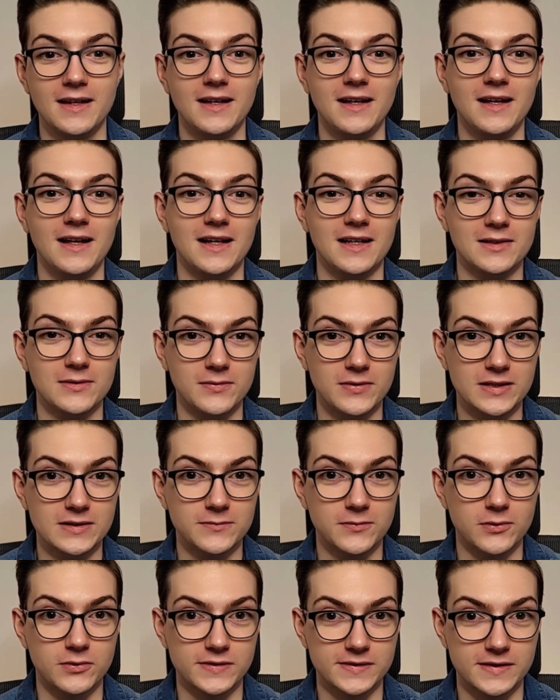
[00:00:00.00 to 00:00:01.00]
and fees
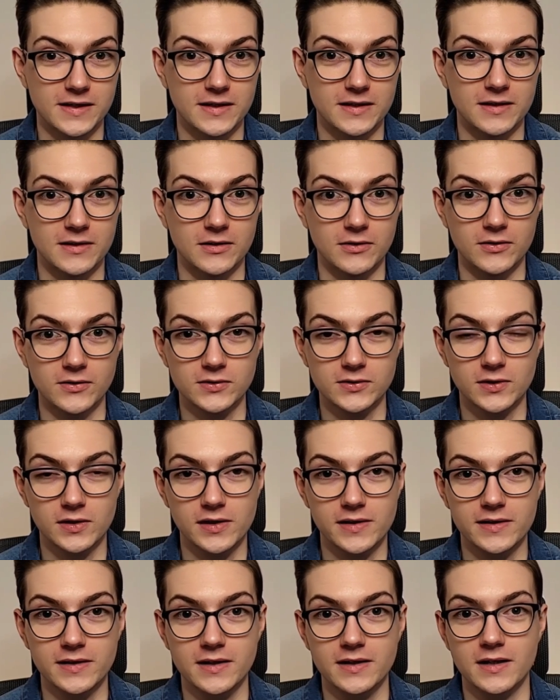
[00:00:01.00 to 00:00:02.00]
for staking on
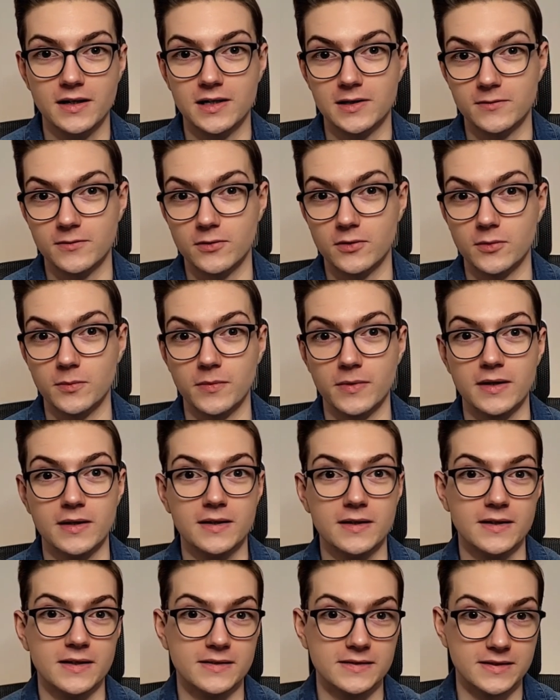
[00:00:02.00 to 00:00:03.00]
Solana are from
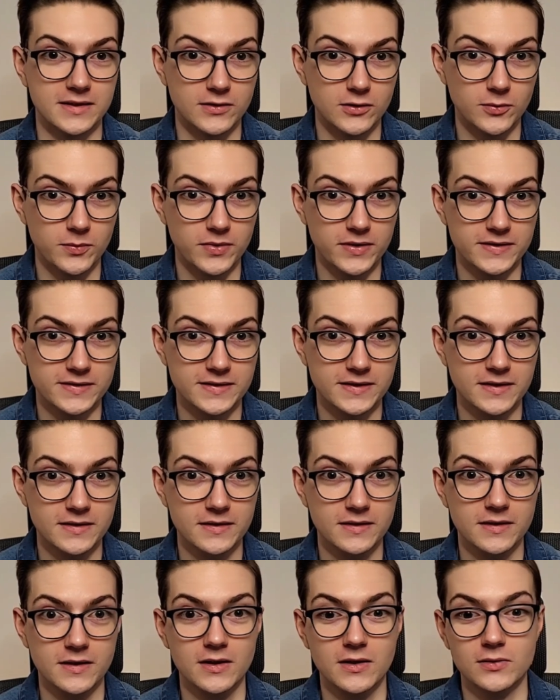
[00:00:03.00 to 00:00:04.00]

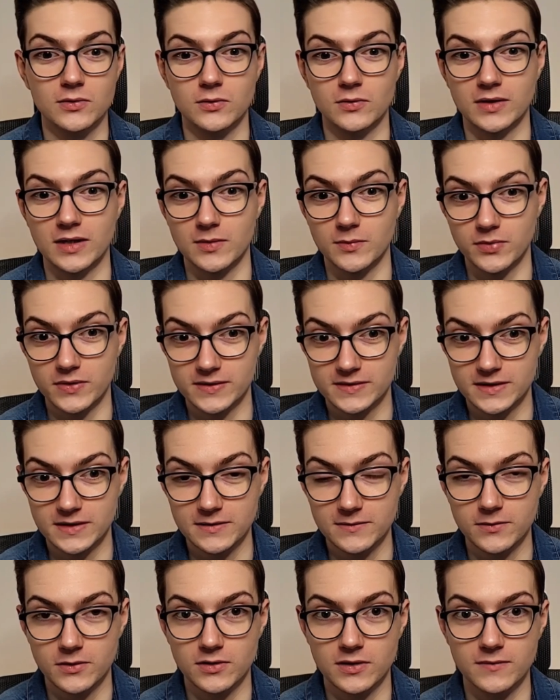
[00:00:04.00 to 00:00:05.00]
0% to
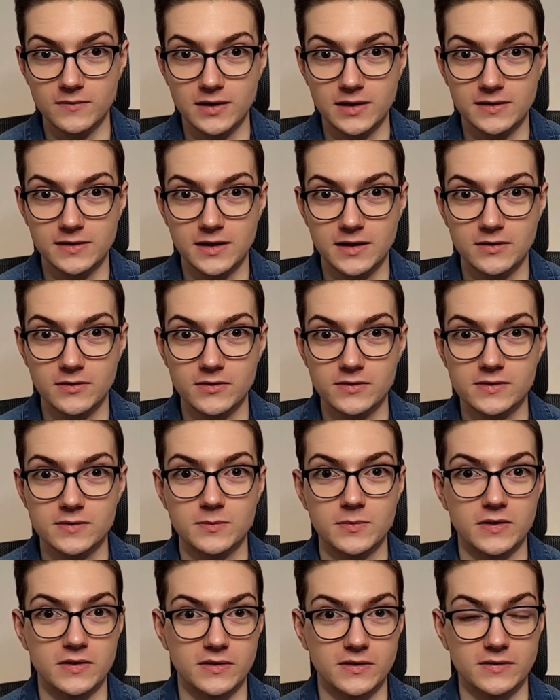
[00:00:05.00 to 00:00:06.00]
10% for the validators
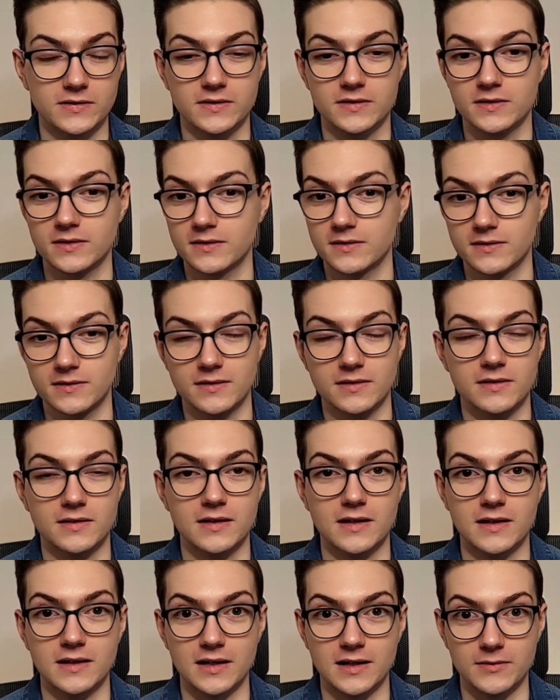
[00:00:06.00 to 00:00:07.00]
because
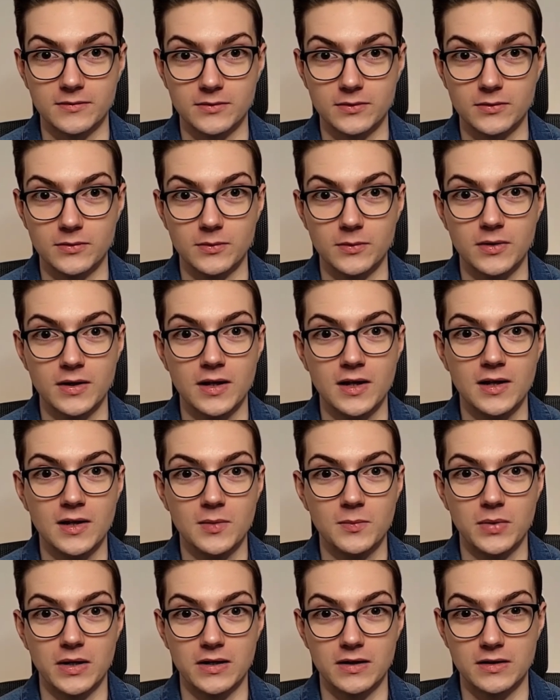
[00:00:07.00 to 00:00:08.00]
they have to
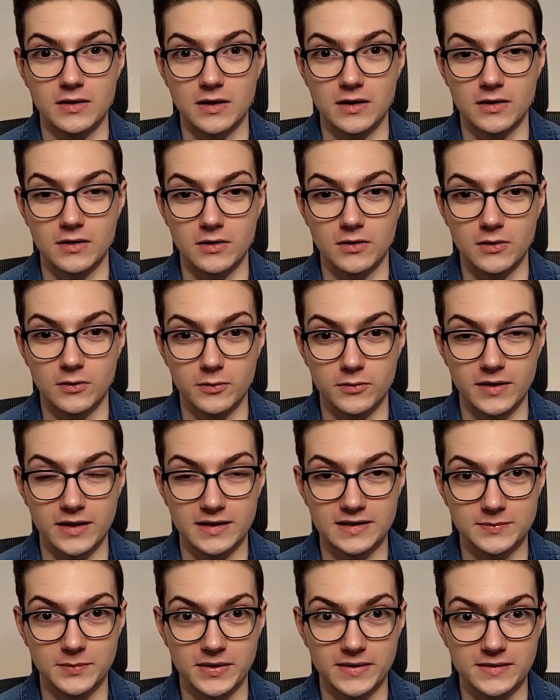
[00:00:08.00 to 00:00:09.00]
pay their own
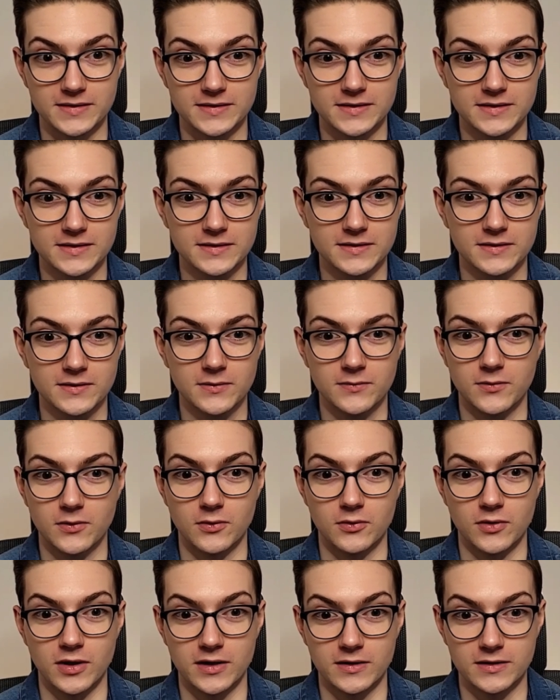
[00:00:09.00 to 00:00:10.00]
expenses
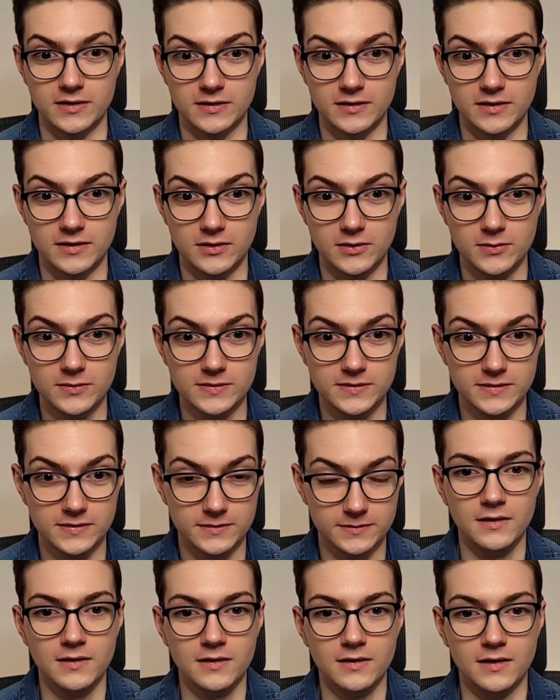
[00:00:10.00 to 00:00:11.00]
for running the
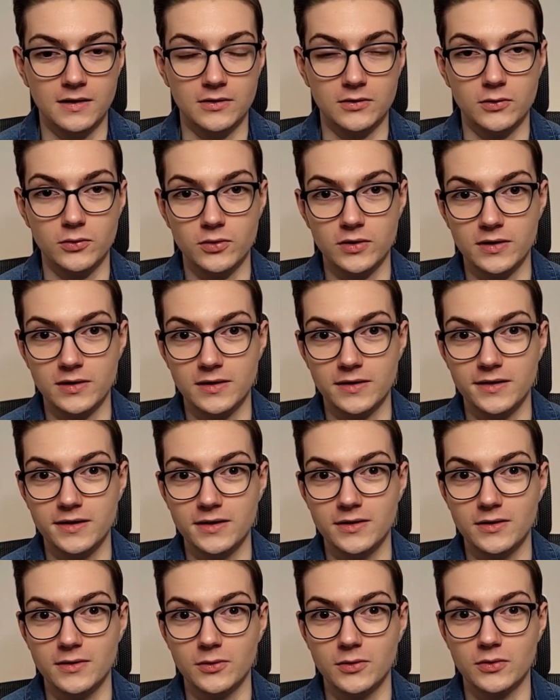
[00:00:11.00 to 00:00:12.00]
nodes. And
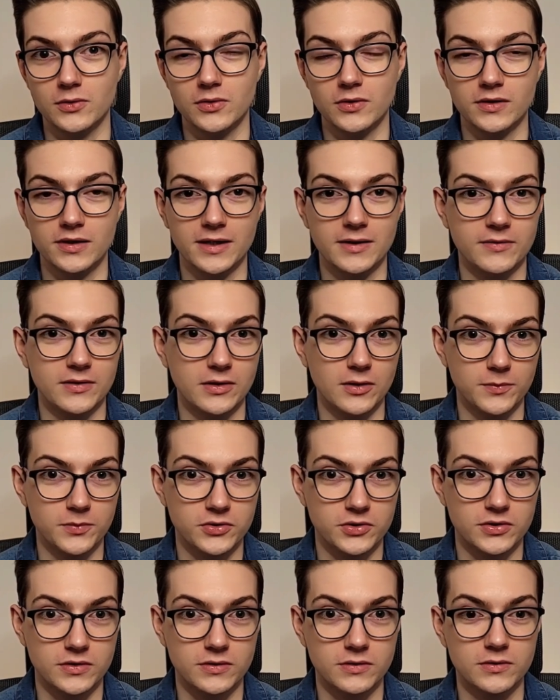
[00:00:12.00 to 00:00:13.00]
currently, you don't have an
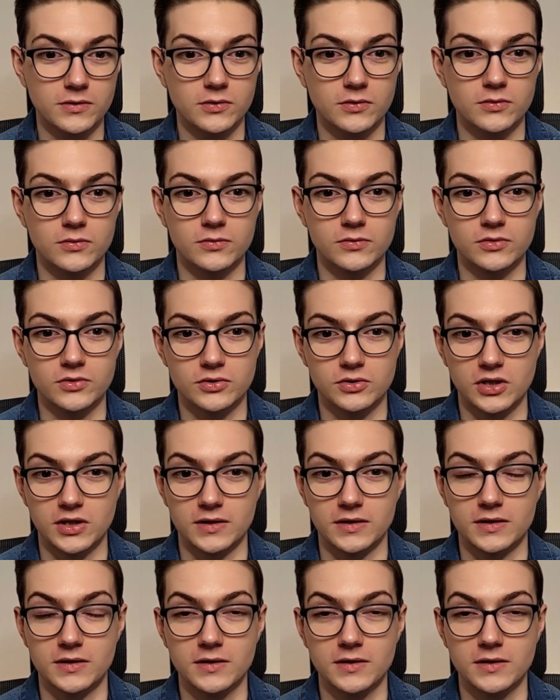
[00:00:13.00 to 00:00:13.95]
option to check